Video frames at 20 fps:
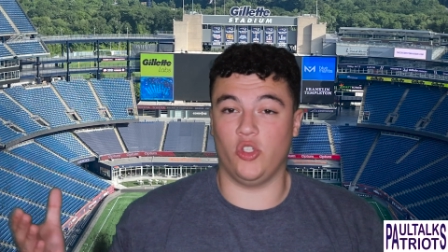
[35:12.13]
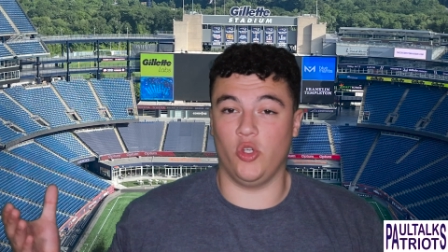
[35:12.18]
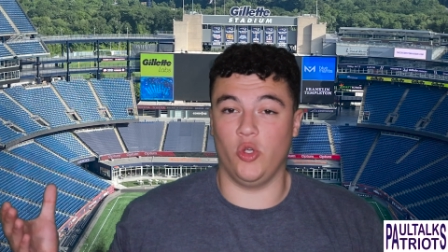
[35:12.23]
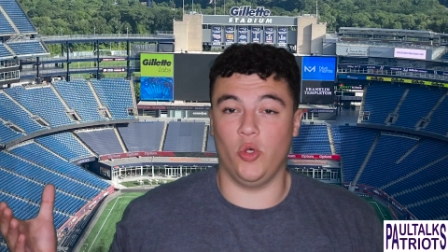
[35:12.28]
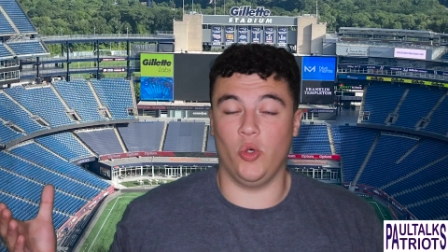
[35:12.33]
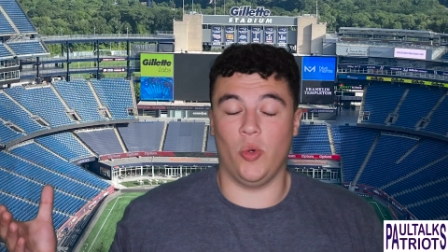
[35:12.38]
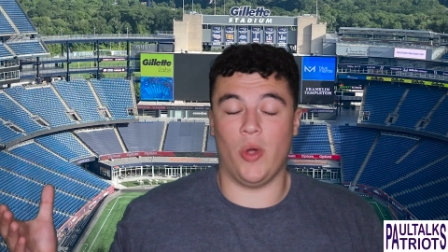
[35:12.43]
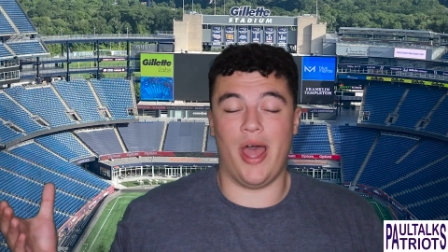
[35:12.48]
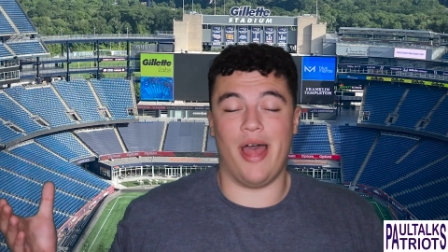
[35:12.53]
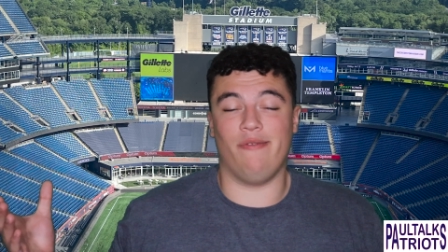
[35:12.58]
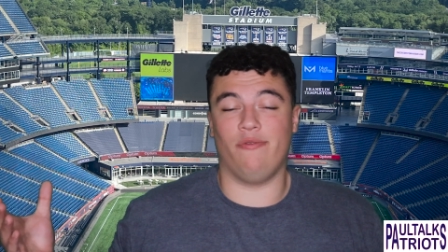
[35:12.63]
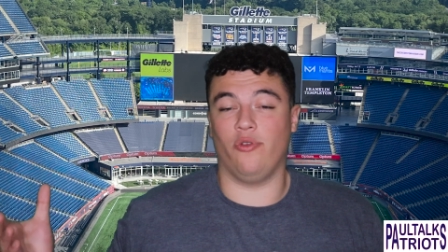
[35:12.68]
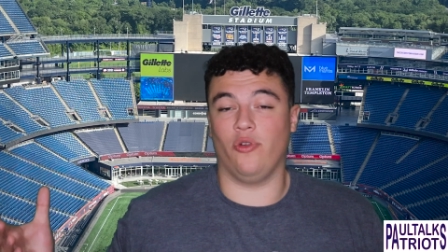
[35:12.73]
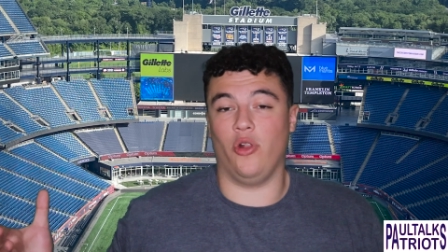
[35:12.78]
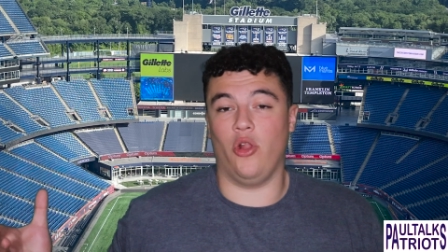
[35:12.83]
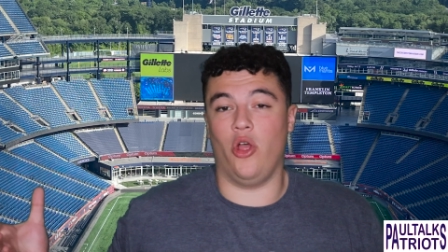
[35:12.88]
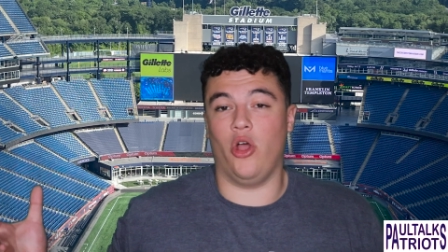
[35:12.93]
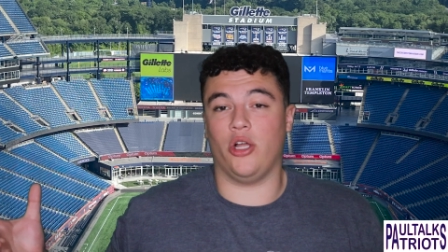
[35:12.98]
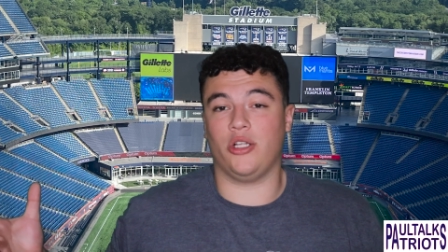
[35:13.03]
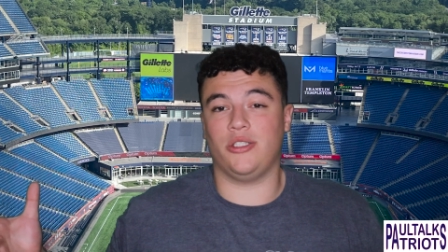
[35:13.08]
who have
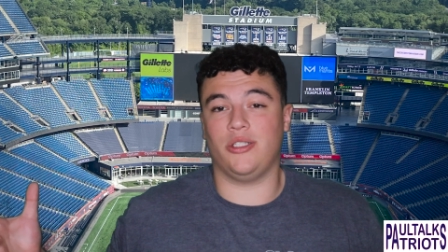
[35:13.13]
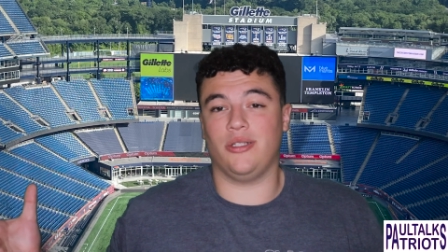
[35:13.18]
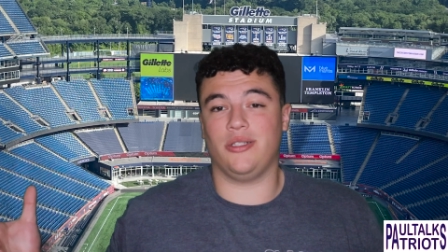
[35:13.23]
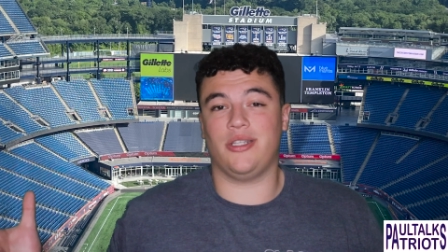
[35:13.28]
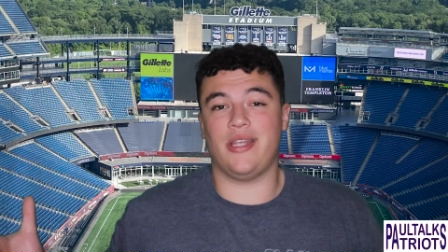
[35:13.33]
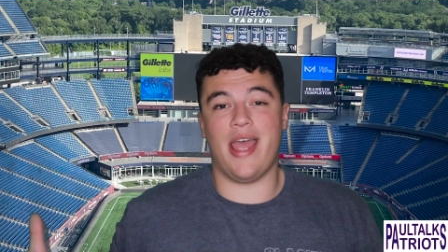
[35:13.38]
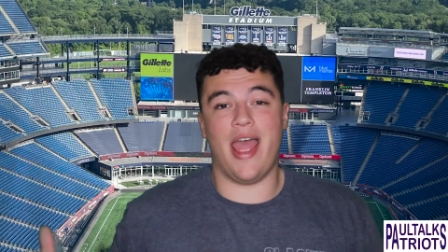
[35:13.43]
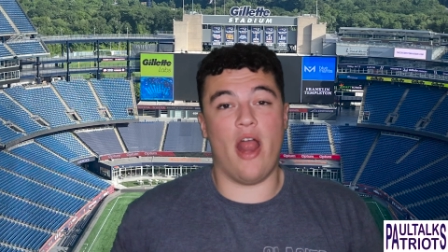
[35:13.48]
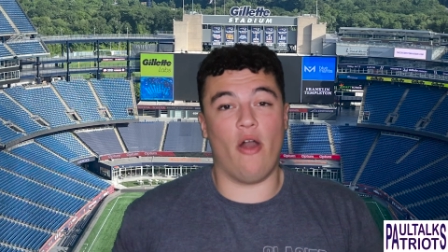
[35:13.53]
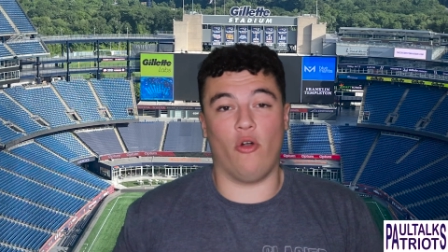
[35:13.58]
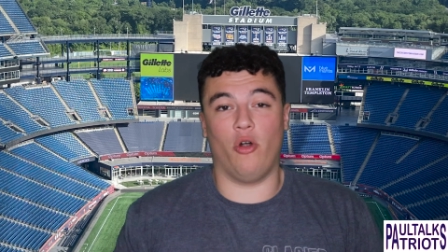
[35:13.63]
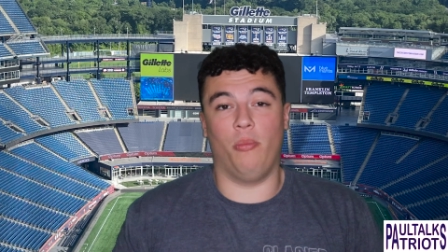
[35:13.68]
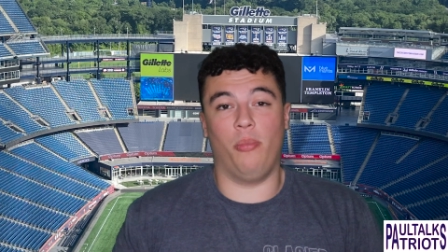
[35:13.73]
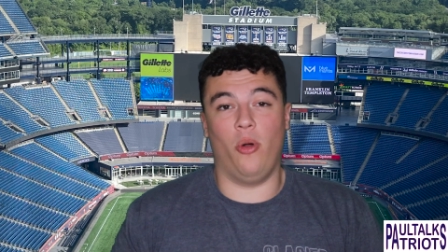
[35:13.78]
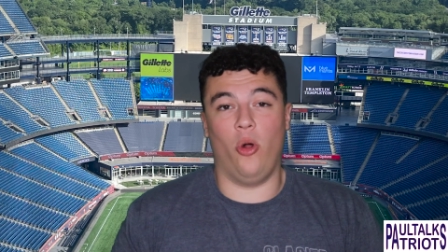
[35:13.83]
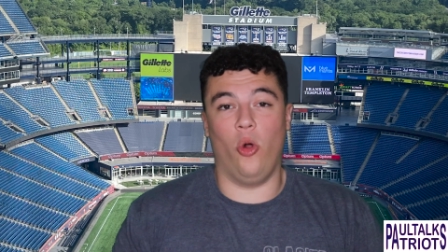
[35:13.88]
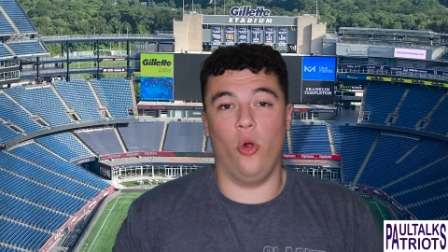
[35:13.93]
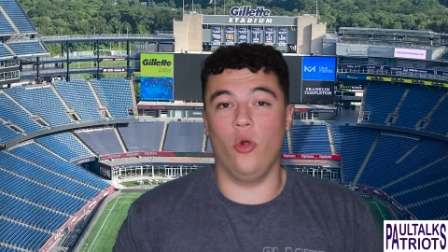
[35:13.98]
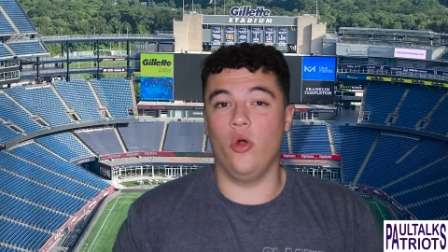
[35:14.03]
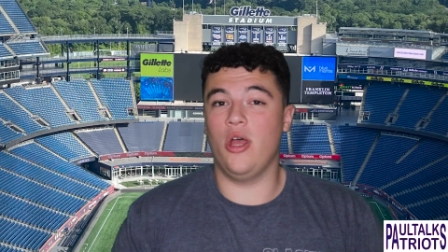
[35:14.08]
looked
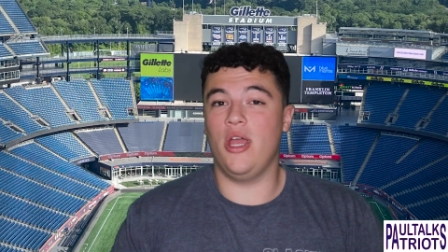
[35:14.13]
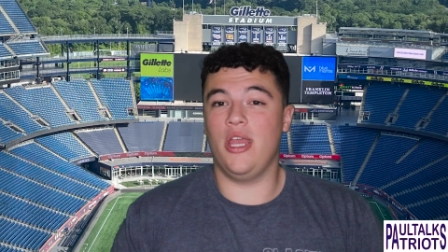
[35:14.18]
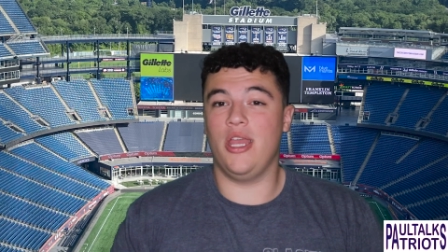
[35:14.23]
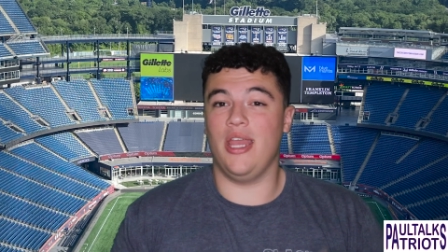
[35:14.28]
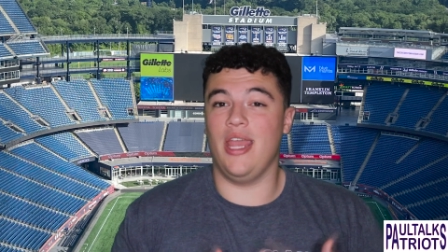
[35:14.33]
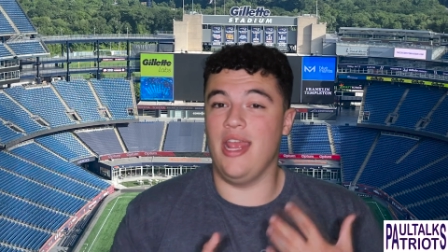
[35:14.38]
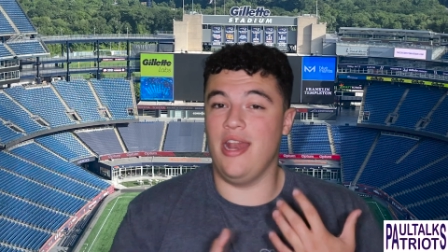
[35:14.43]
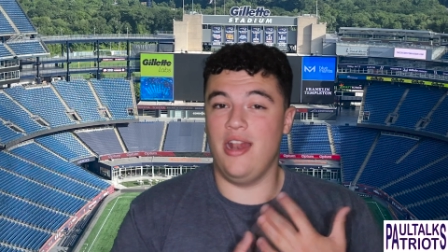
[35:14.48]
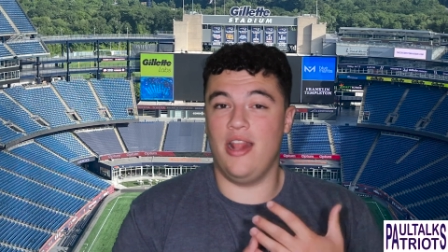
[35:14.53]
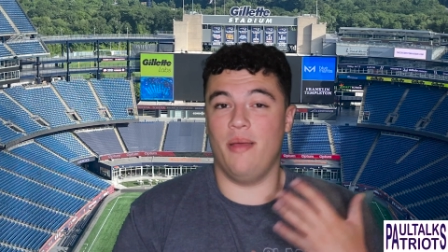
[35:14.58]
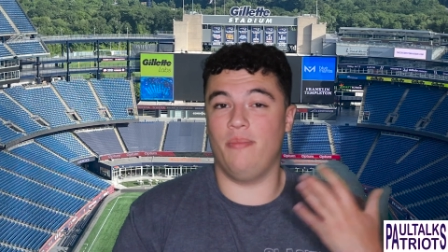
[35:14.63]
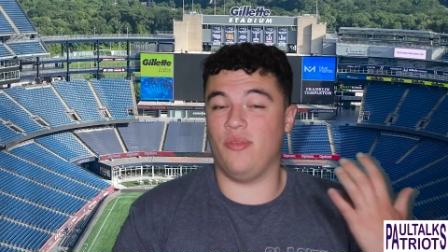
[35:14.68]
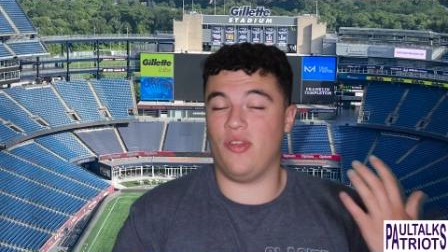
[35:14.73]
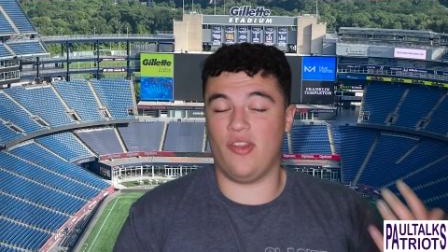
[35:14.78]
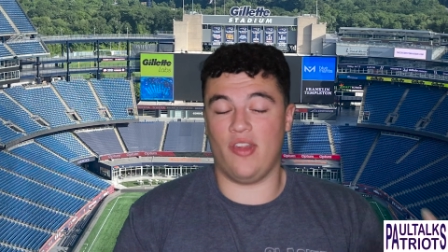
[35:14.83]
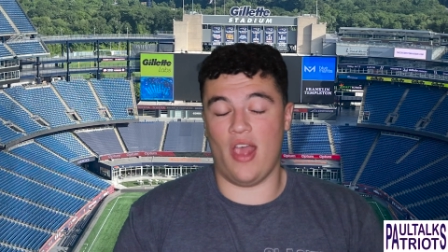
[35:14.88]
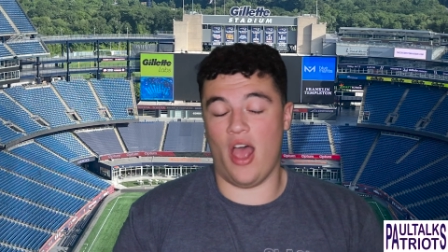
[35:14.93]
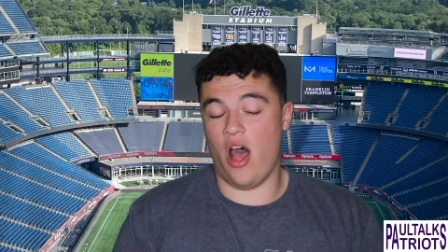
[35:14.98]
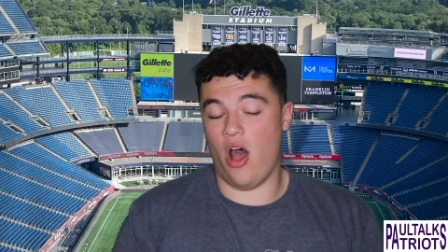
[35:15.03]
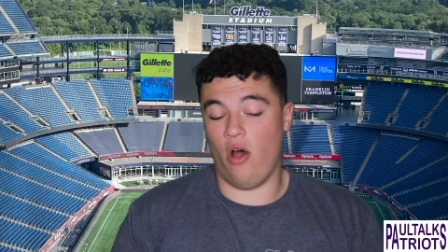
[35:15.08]
terrible in
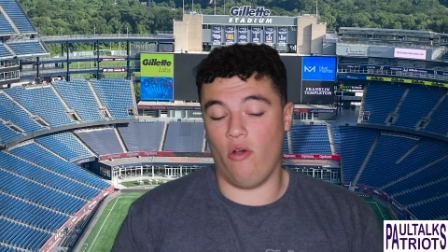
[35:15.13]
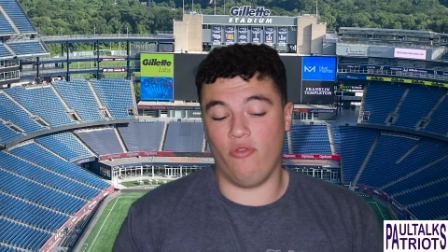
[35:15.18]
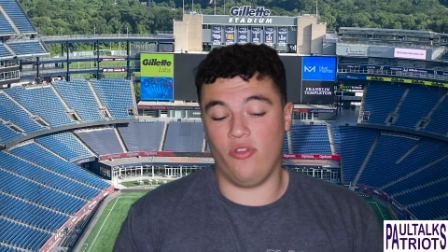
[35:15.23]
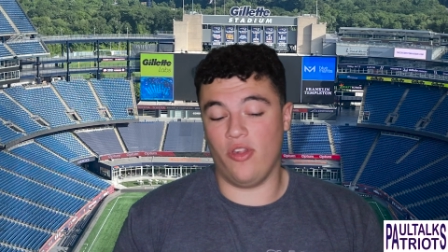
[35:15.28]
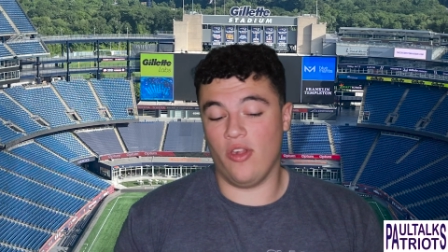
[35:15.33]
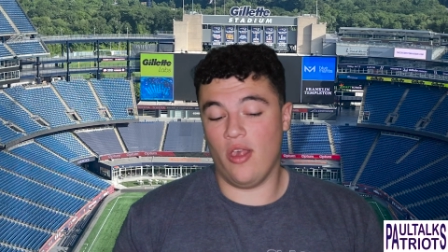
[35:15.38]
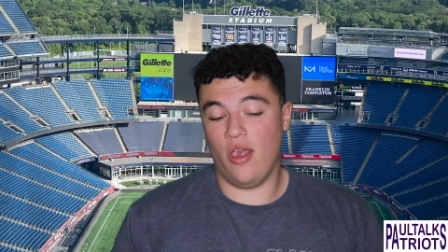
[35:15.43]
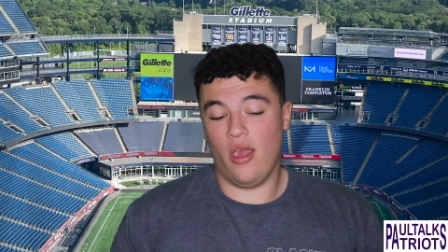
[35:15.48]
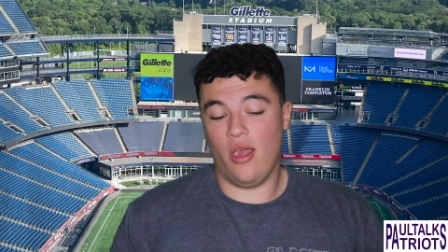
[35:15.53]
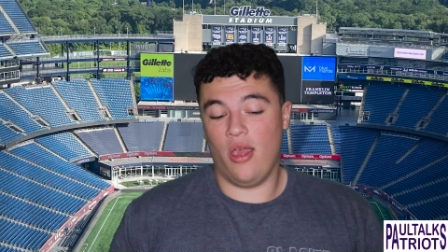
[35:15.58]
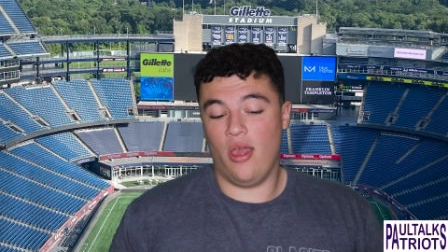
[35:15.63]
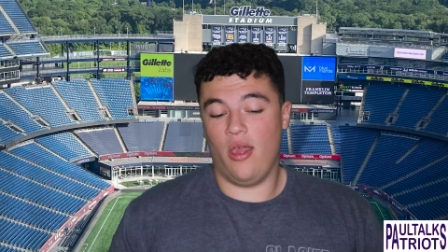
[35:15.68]
themselves.